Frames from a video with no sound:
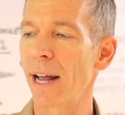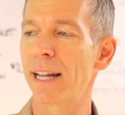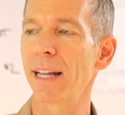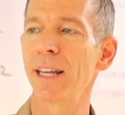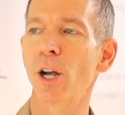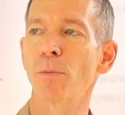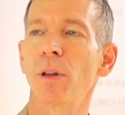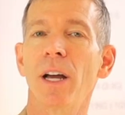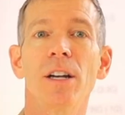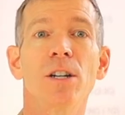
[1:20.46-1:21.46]
and get the
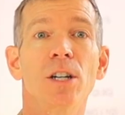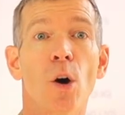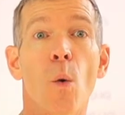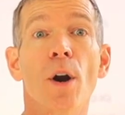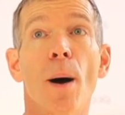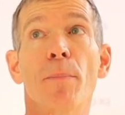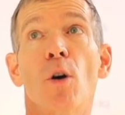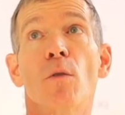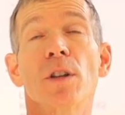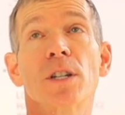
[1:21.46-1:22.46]
airplane going up and
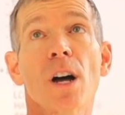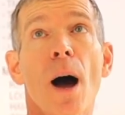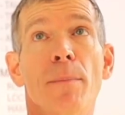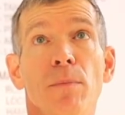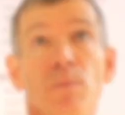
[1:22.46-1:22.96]
over the top.